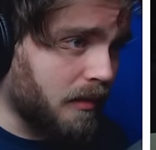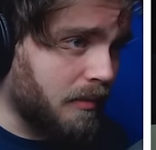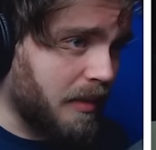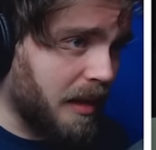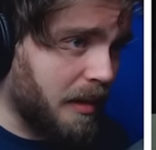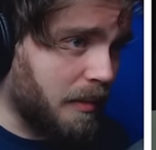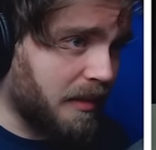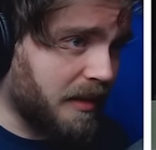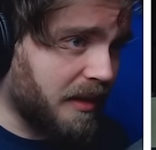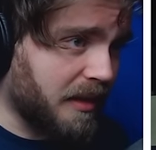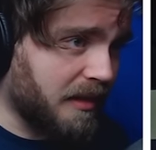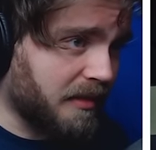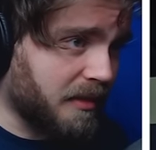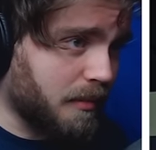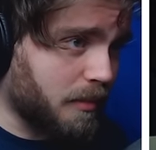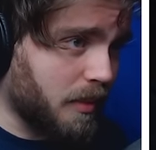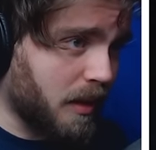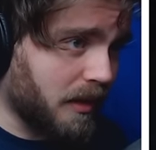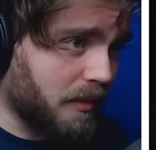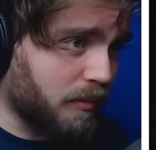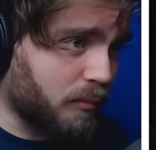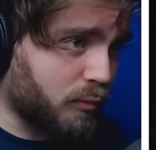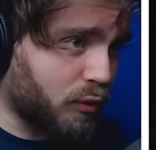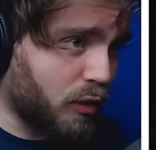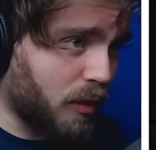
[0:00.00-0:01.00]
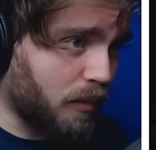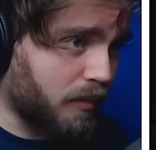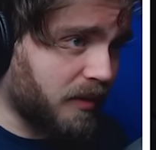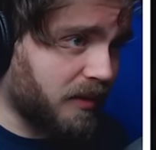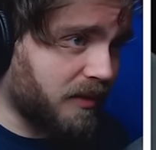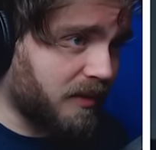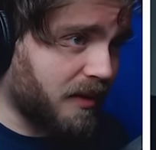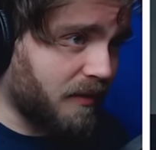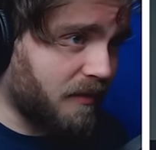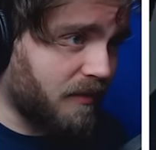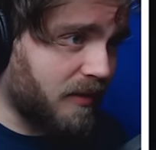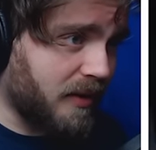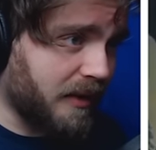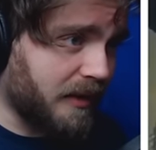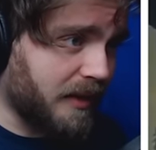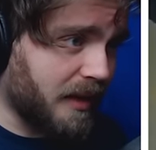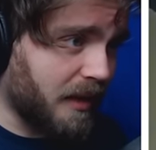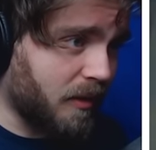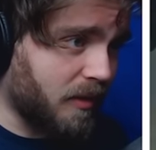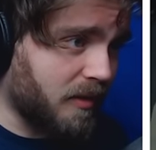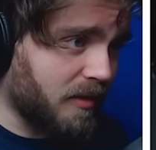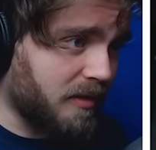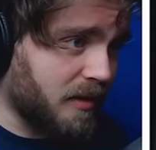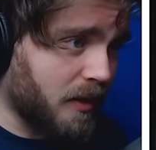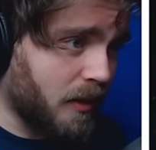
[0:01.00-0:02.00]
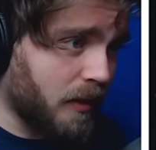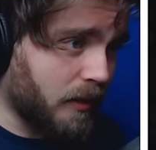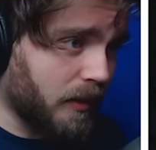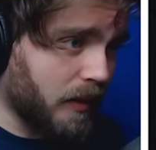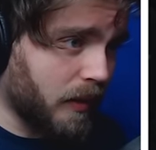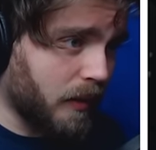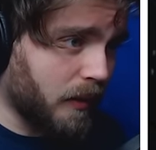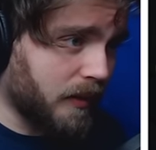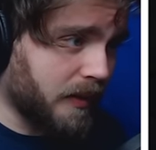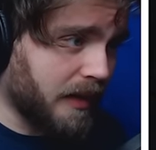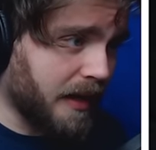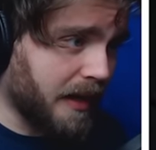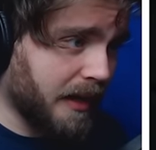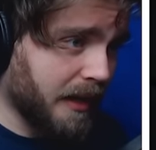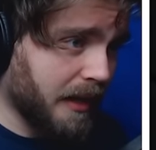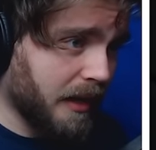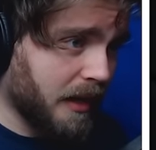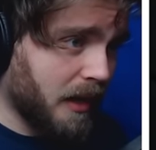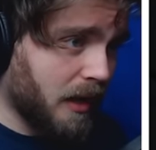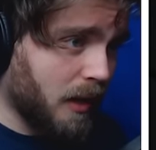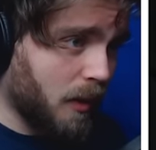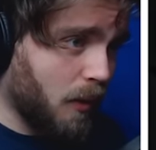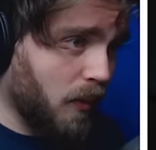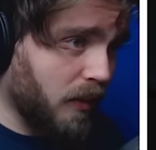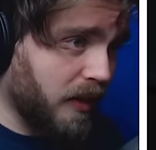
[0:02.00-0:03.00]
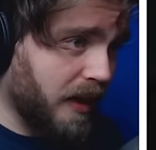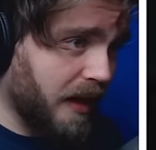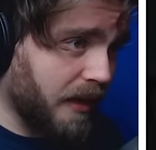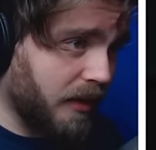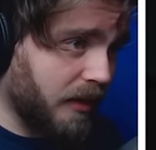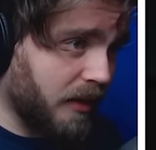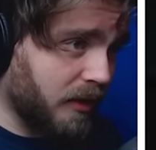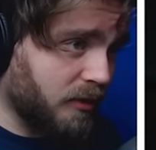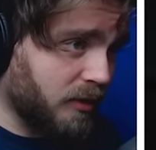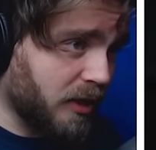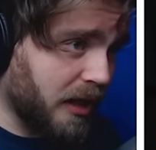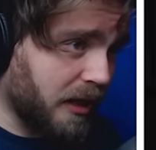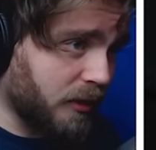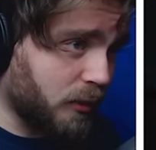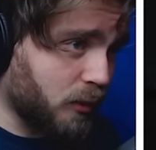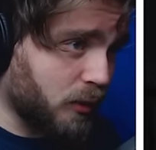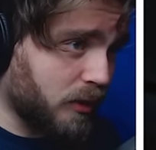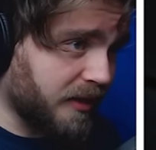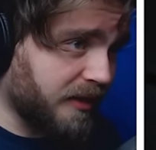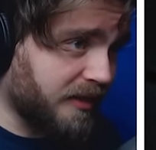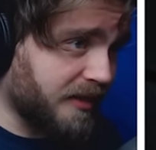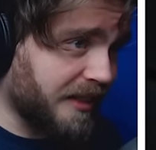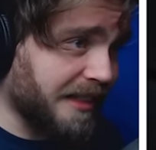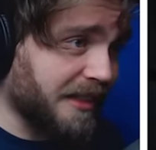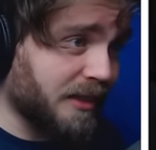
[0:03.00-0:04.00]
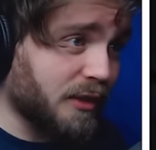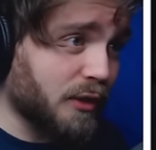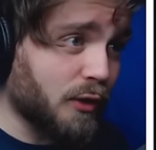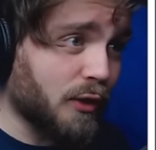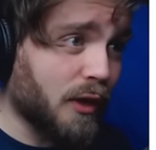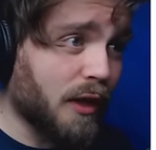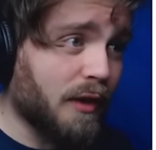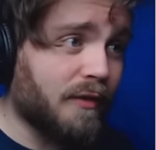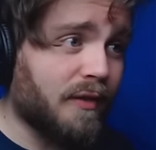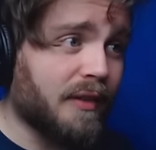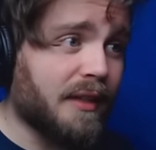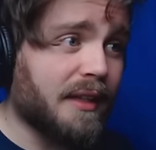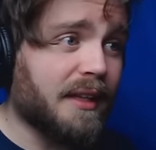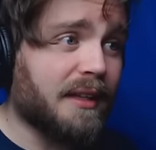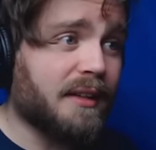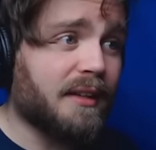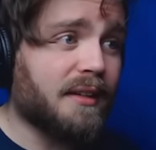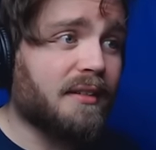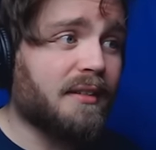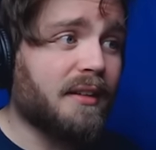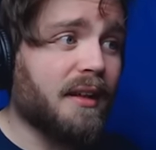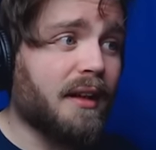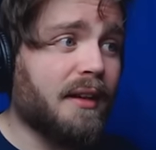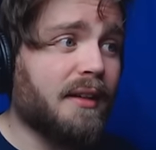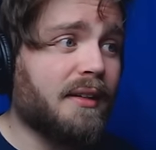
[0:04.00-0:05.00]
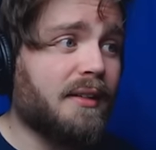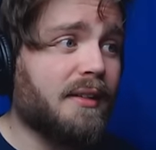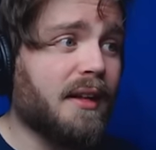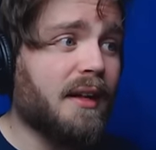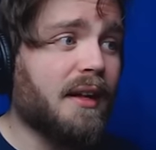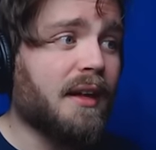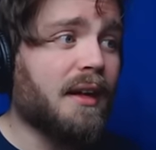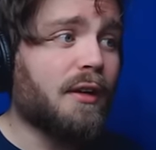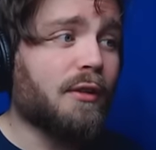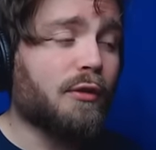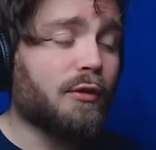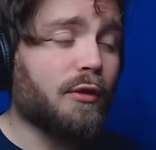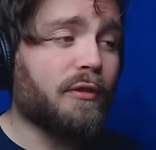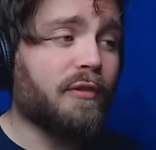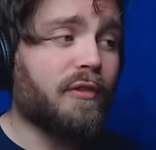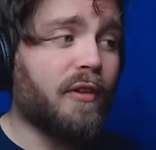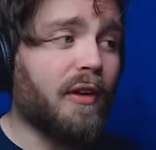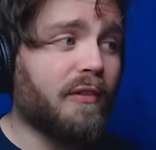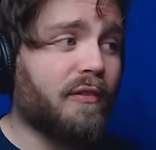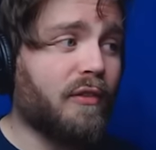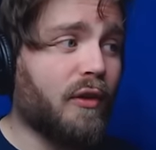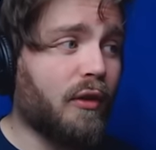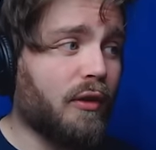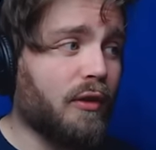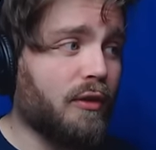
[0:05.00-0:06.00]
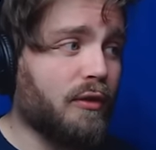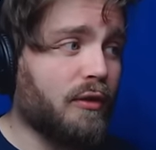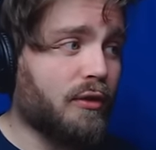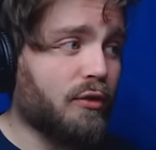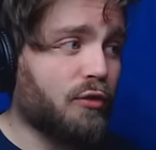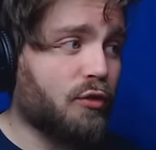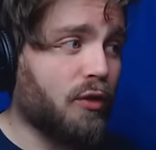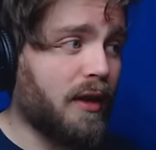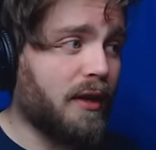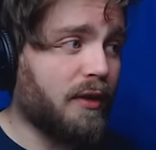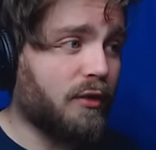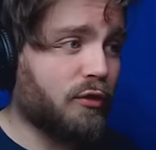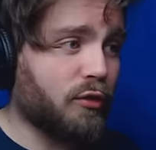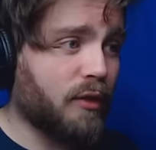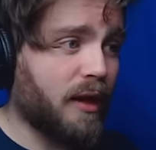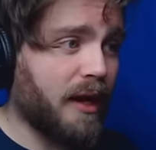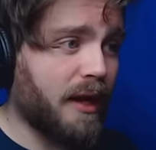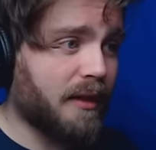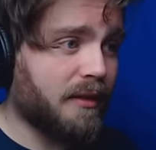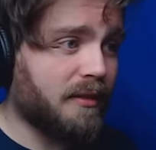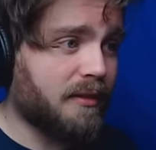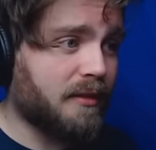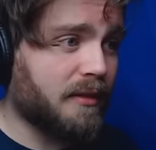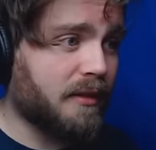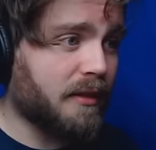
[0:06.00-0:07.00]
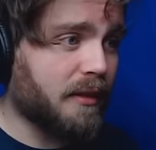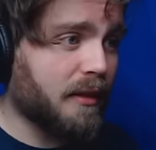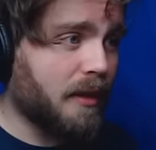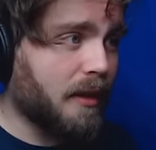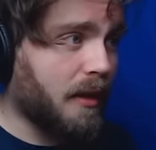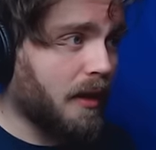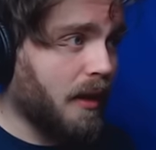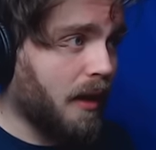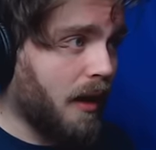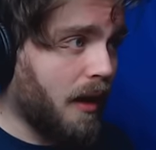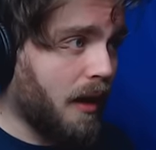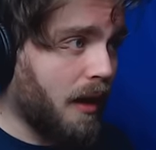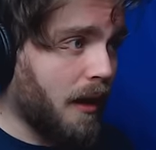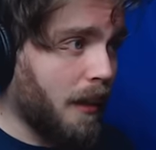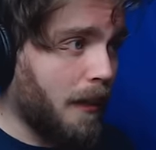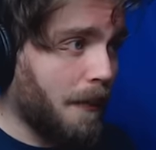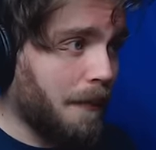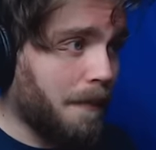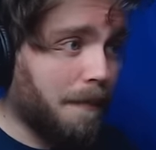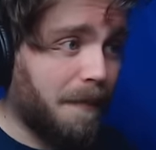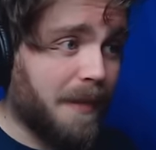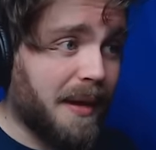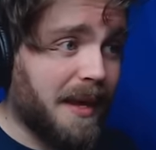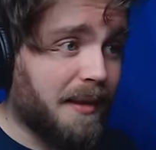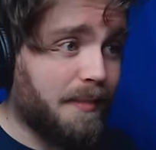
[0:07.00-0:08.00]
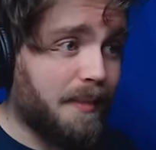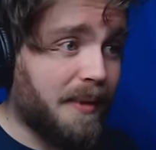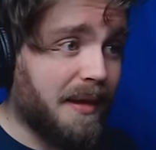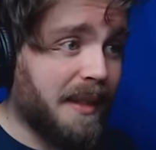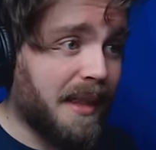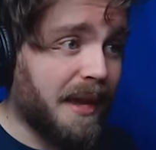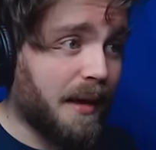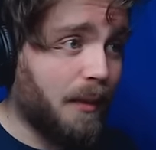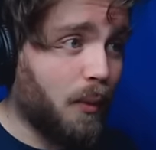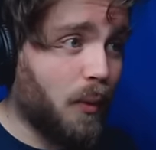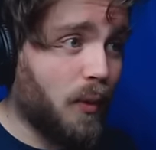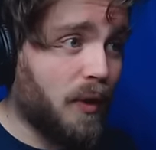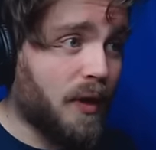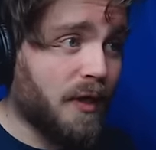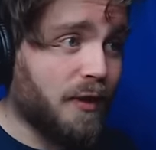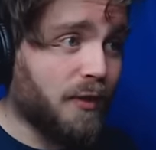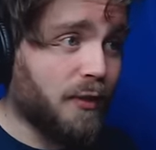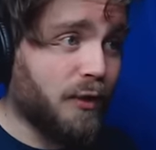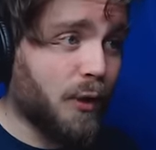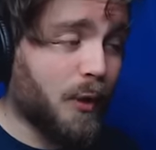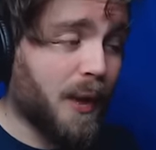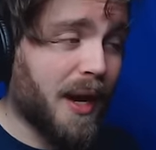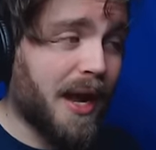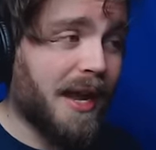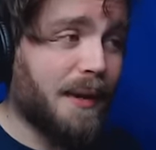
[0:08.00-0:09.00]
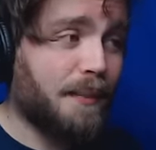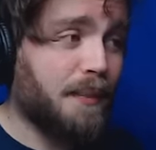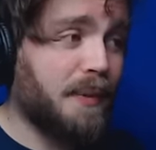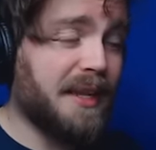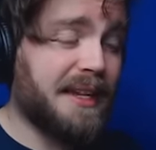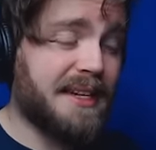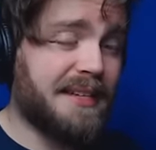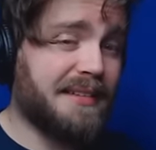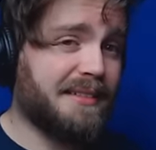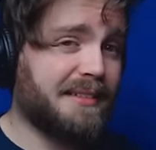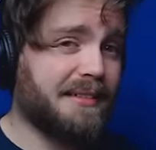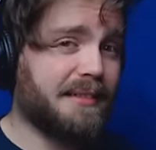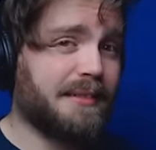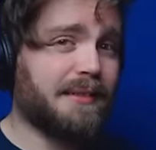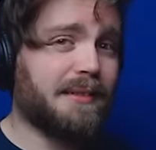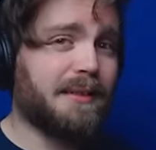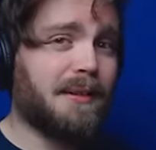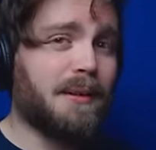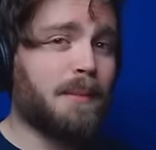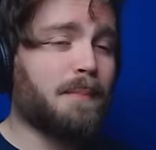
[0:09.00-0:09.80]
Maybe there's a button prompt or something. There is not. Okay. Well, there the tunnel continued over the other side. So if I follow the train tracks, maybe they will go to a place.